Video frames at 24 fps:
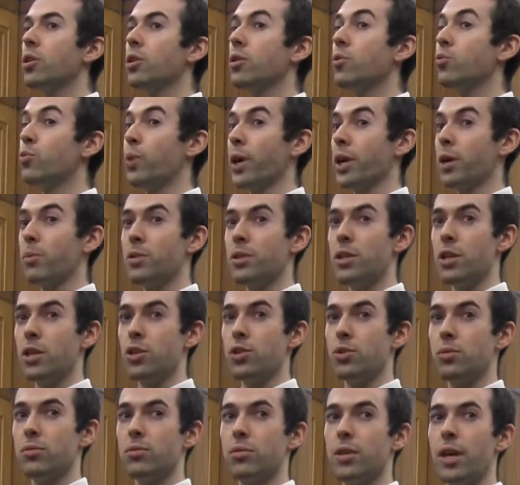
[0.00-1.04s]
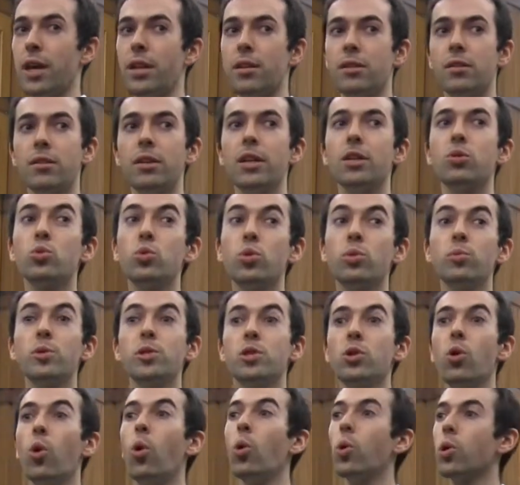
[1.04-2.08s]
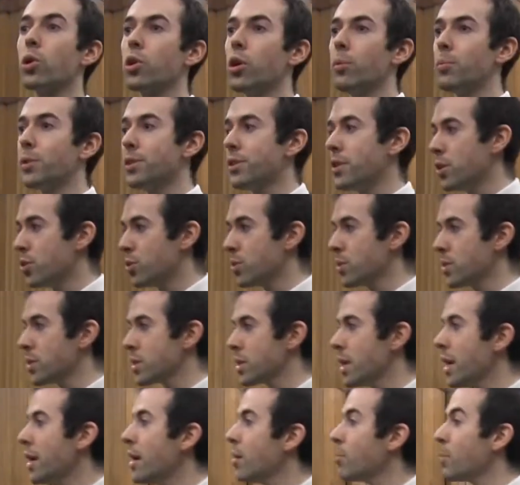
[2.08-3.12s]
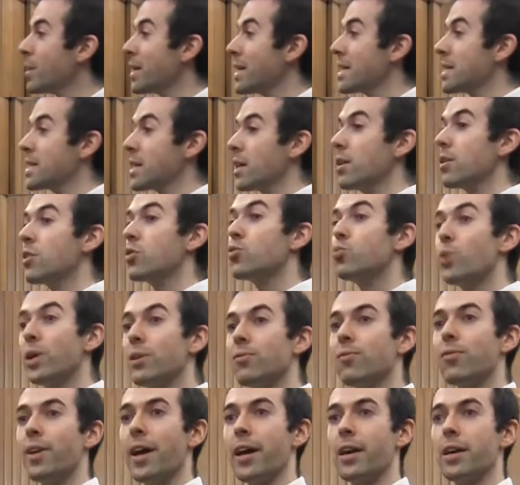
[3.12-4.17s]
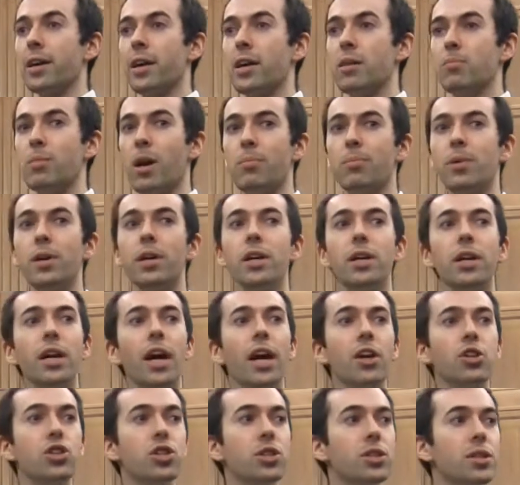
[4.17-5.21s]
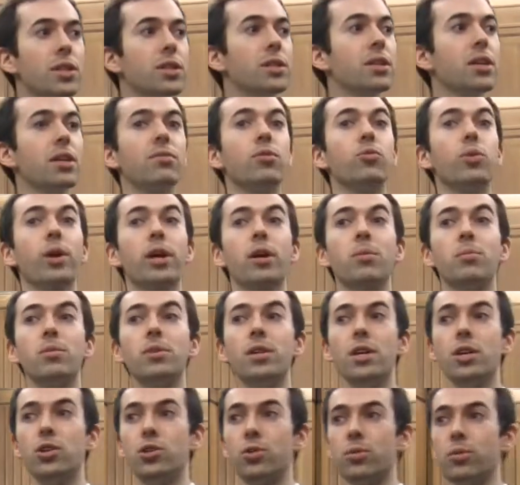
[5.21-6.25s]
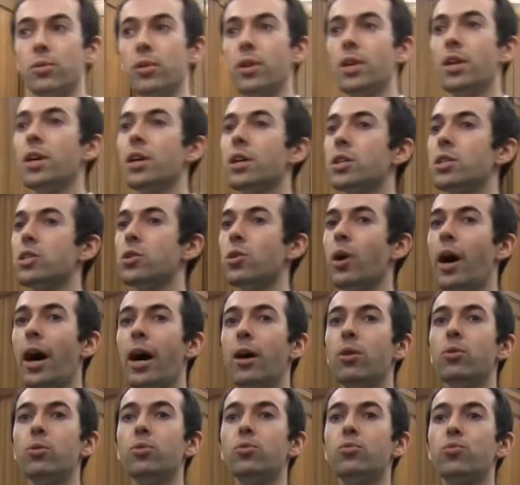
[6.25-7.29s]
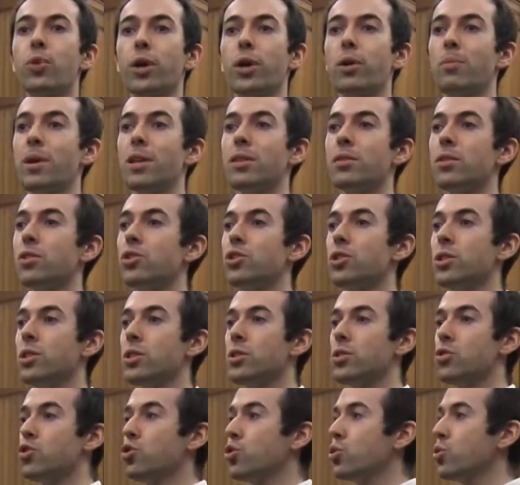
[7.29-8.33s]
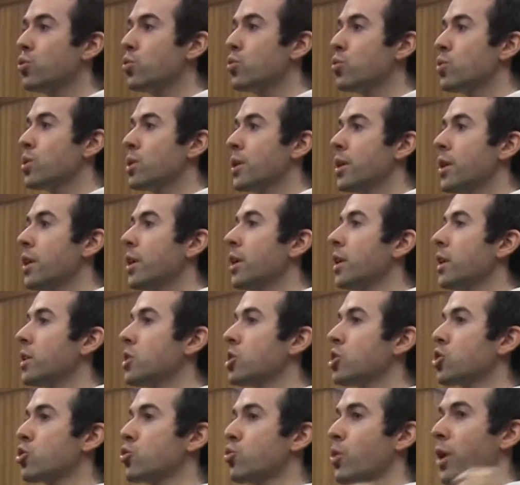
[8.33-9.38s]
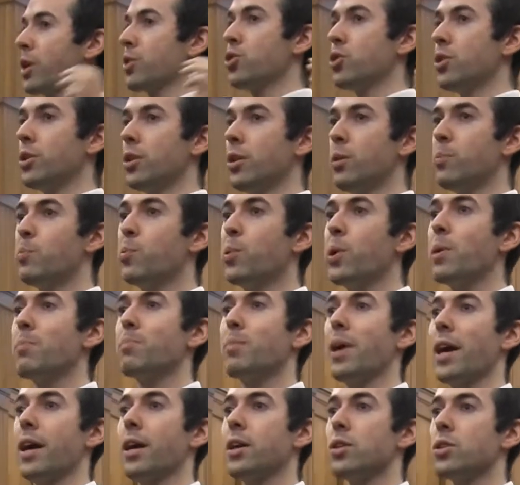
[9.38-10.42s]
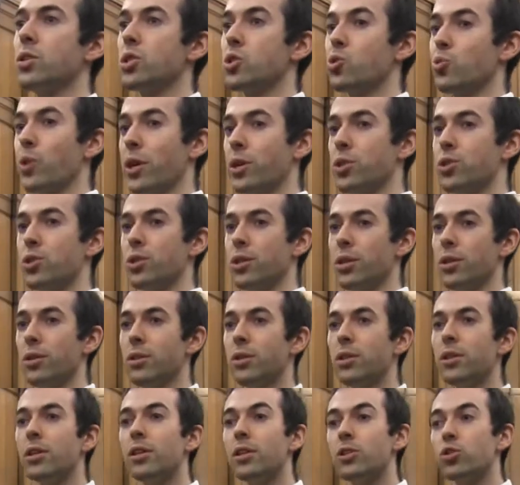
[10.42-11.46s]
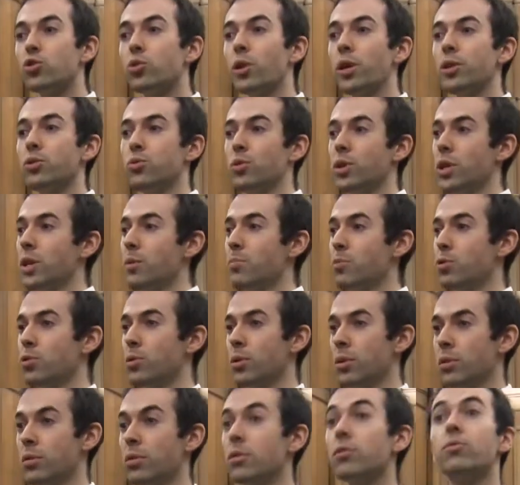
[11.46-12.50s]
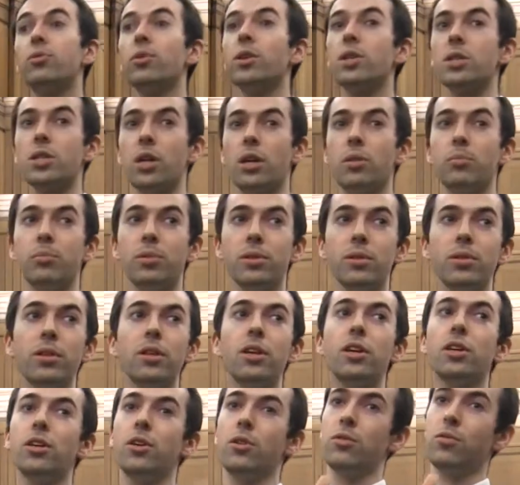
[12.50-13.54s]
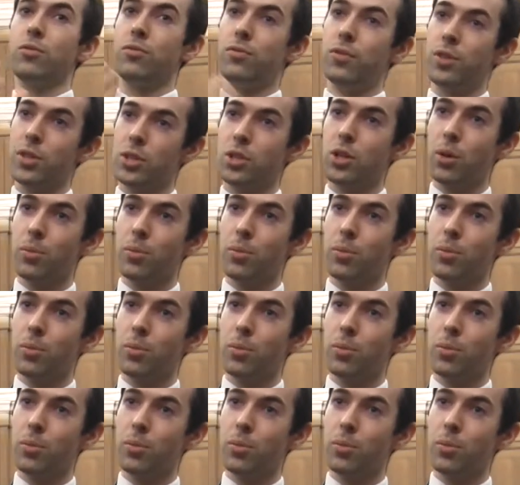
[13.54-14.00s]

recommendation, and it was almost all commendations, but then suddenly the red flag came up, and she did give a recommendation. So I would recommend that she choose a structure, a pre-packaged structure, and try to keep to it. For example, first